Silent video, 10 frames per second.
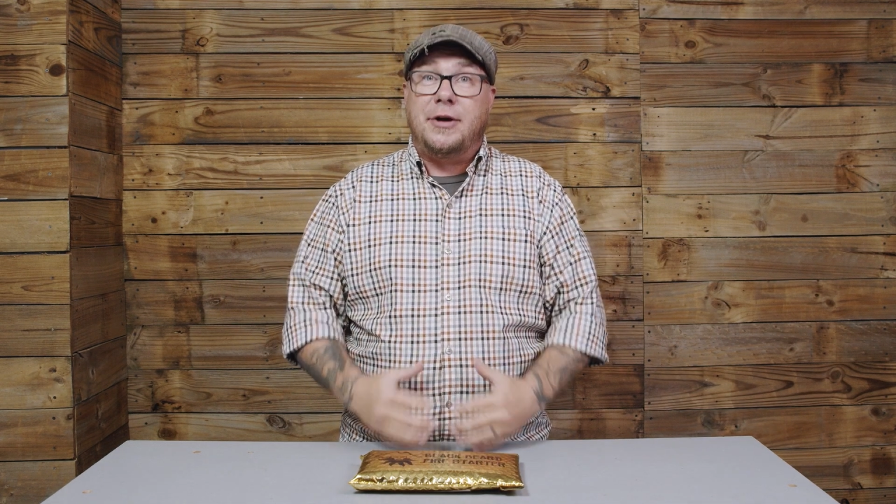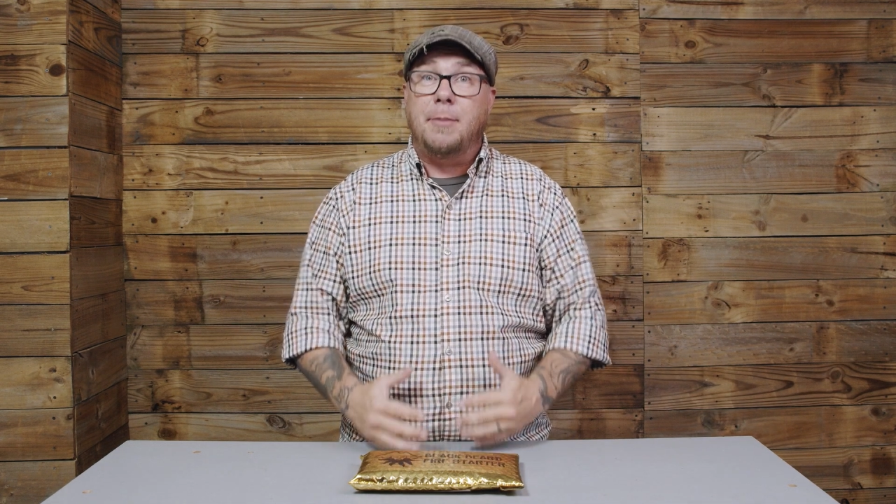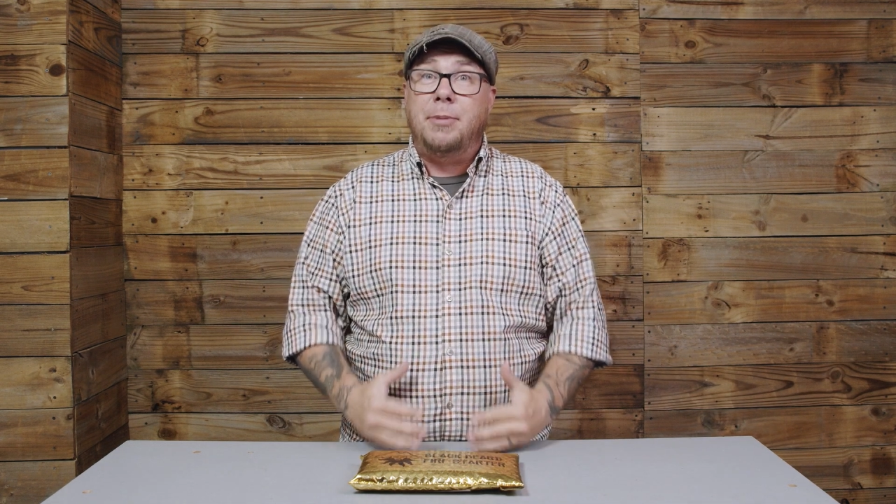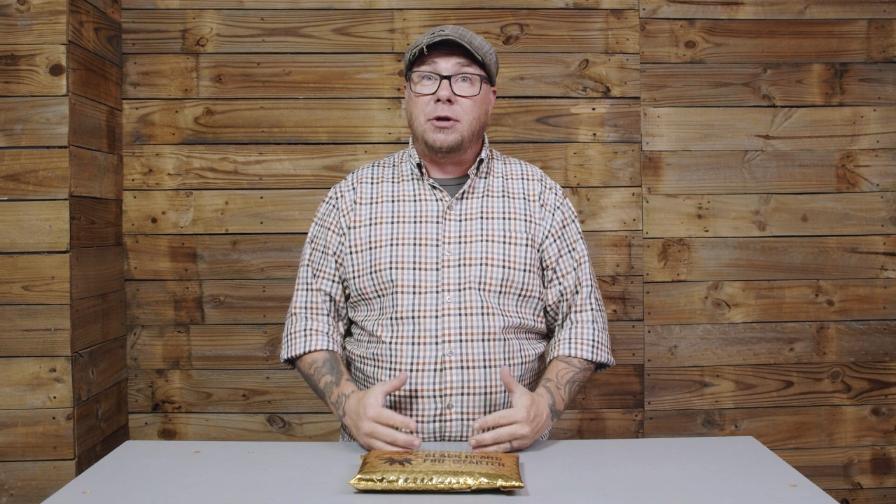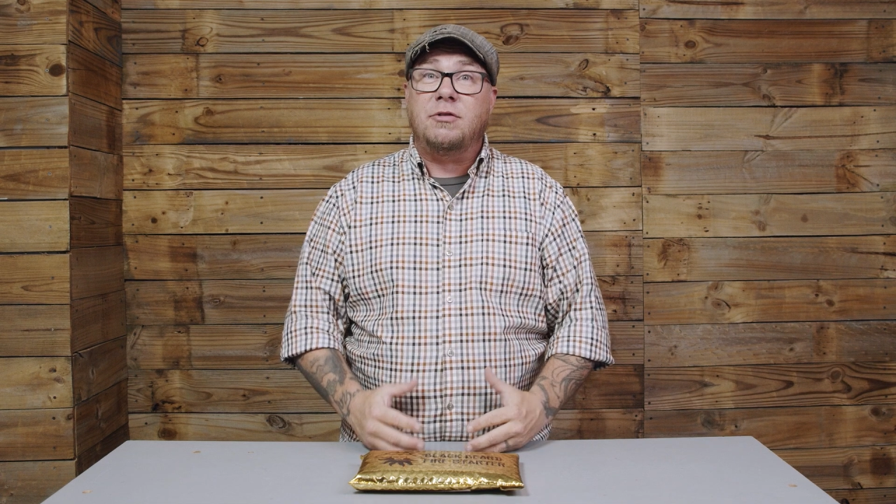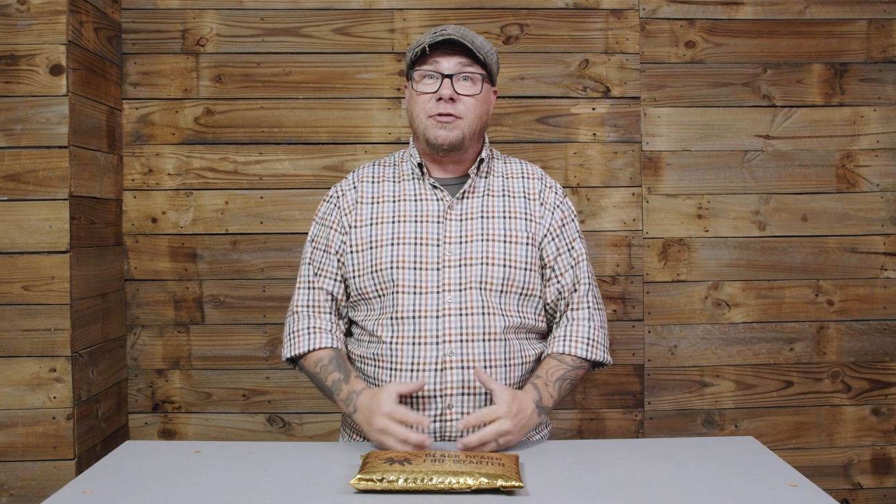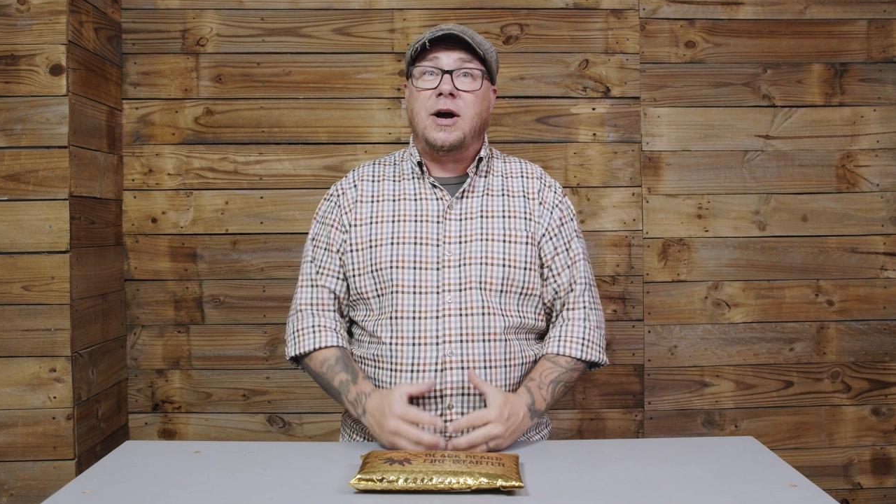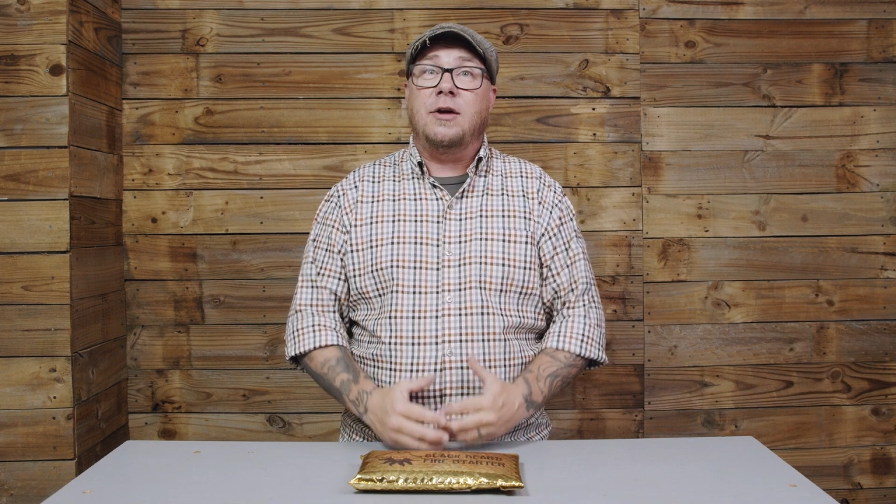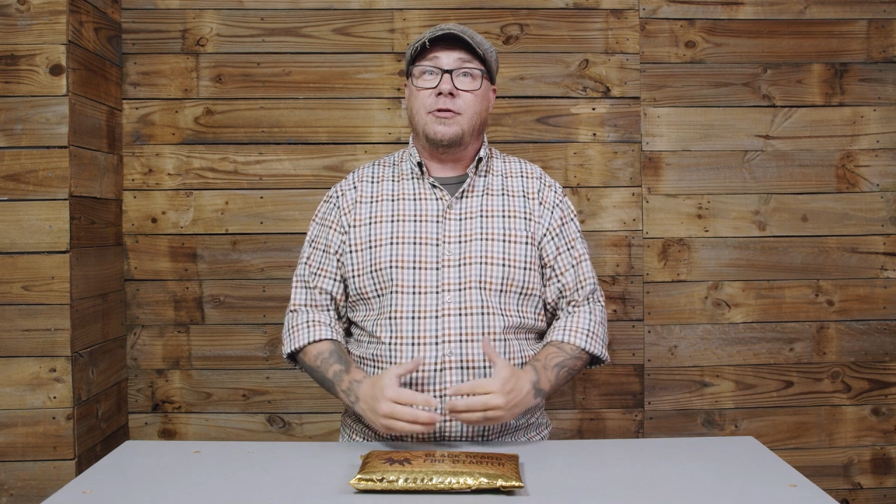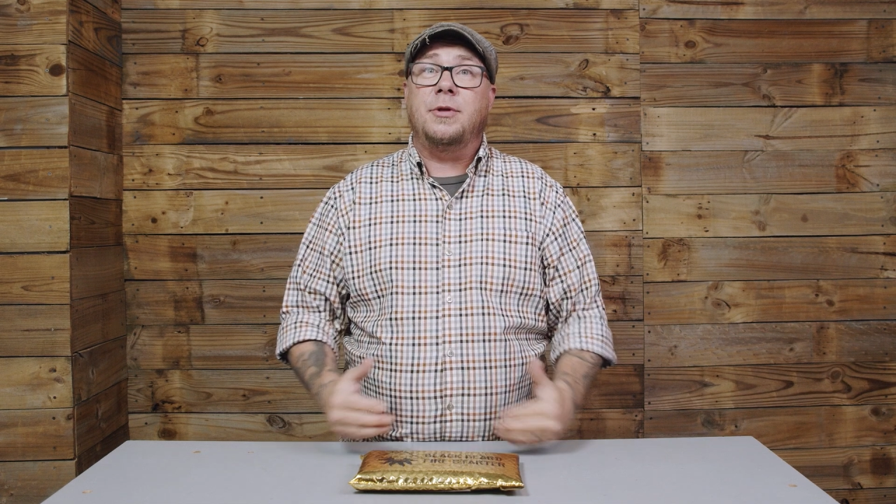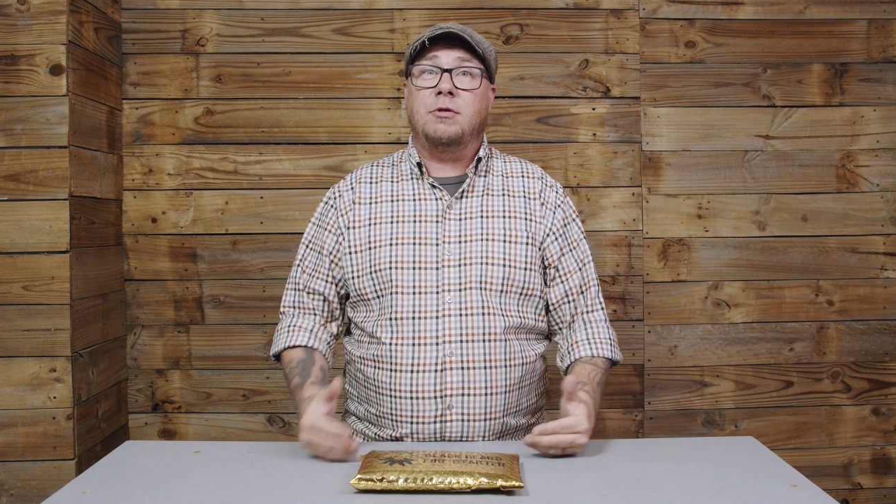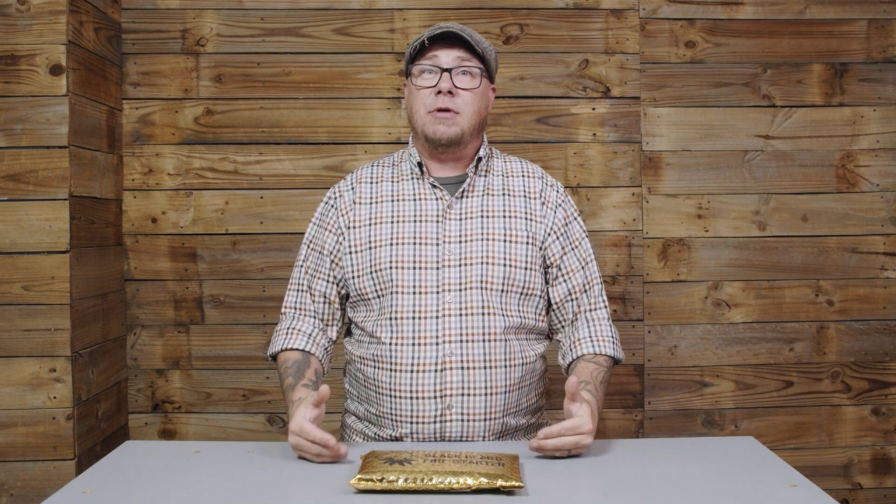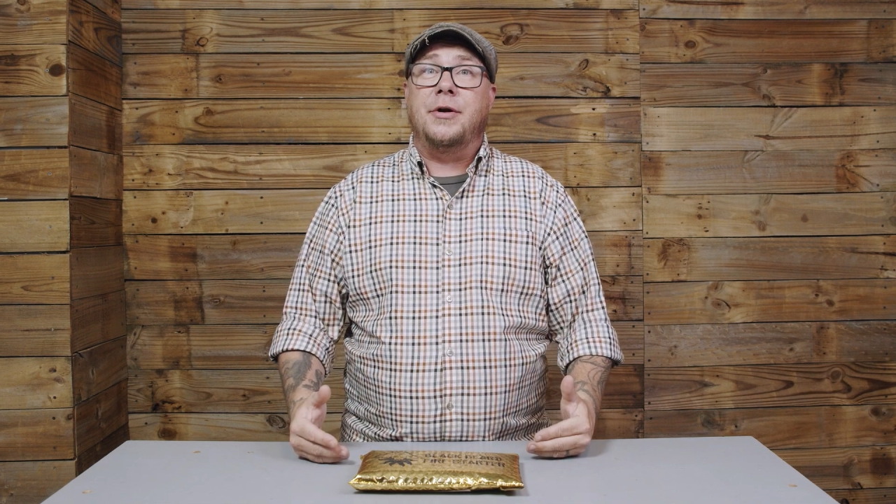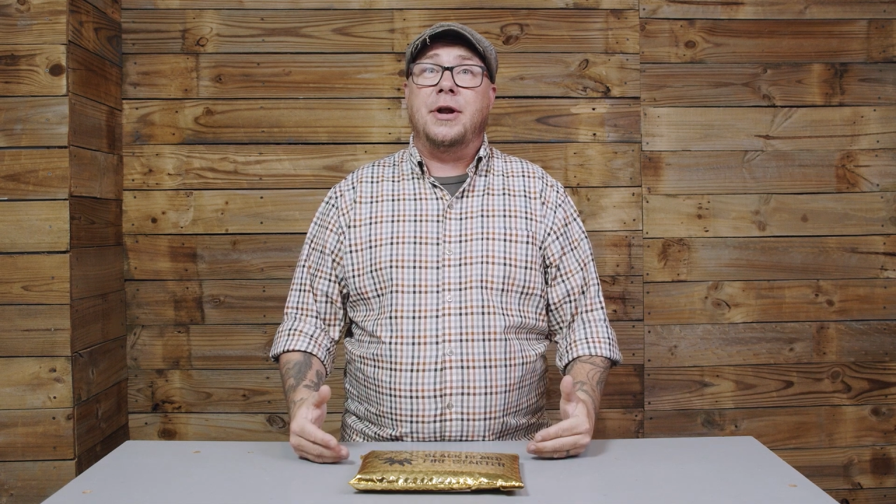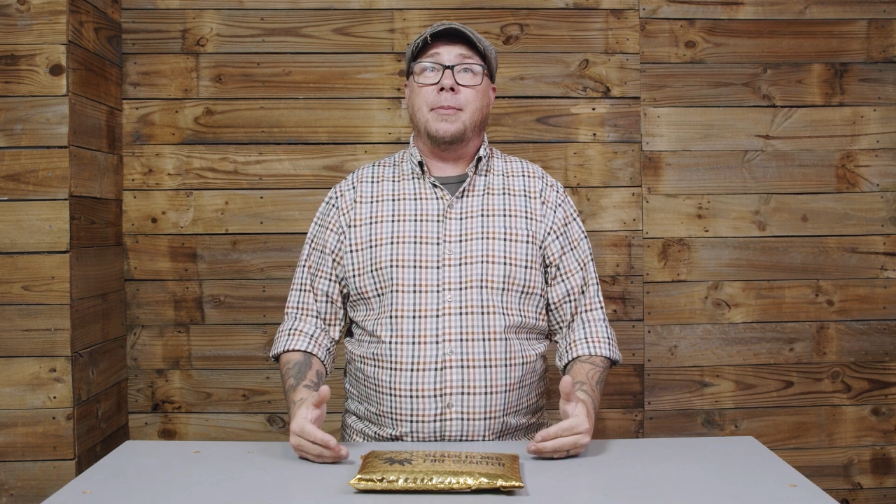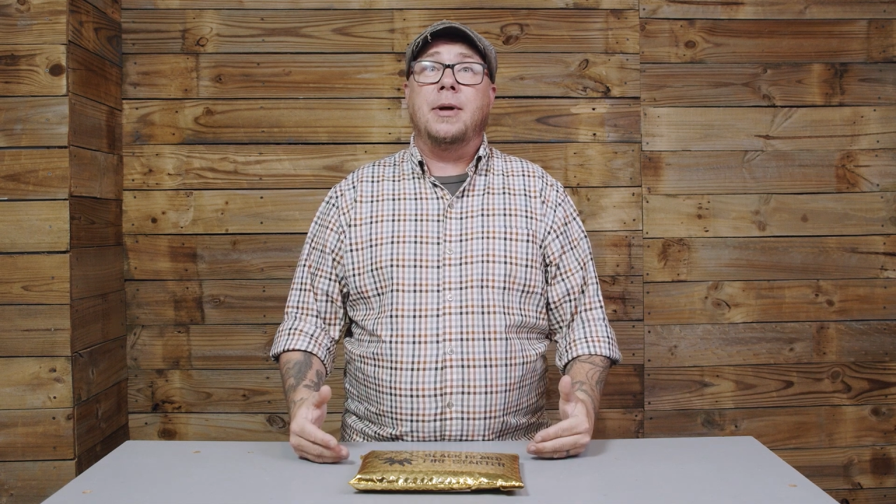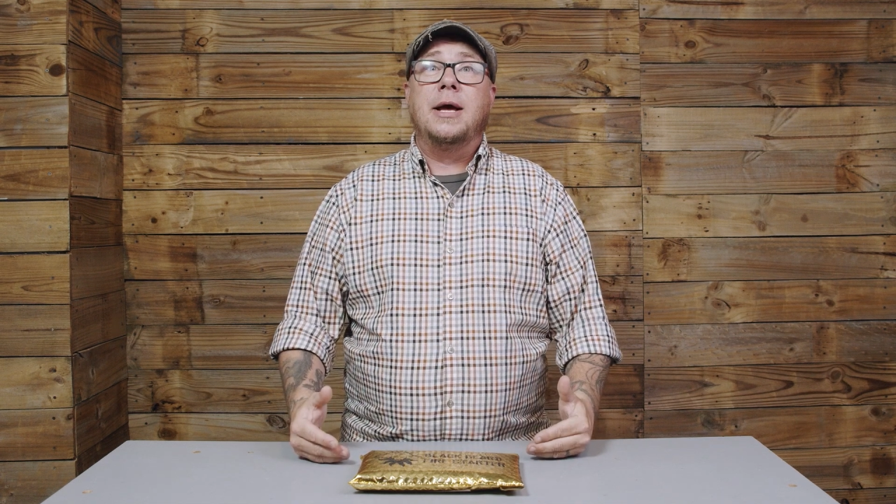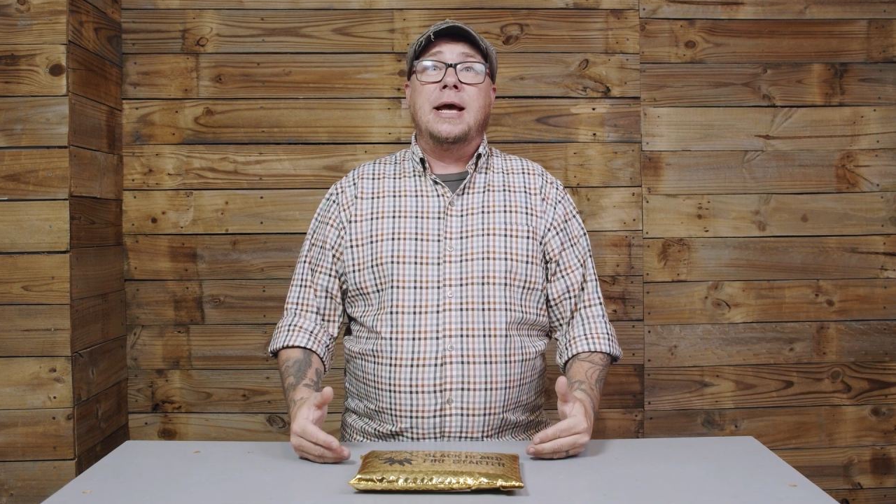to build a fire from the ground up.